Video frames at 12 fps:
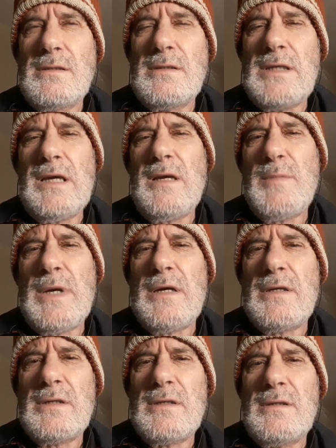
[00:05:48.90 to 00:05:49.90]
Think
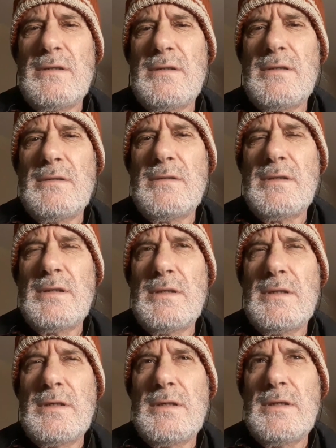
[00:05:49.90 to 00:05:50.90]
about it.
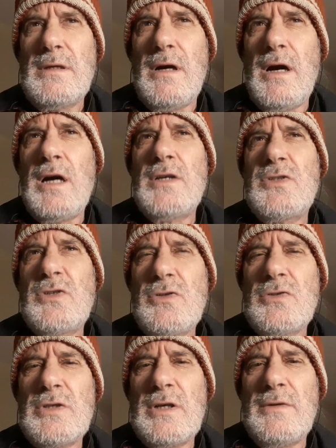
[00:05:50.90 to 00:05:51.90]
Ask
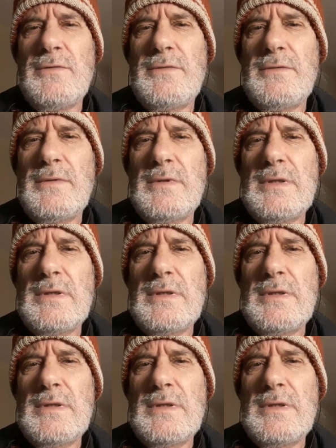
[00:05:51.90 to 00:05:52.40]
yourself,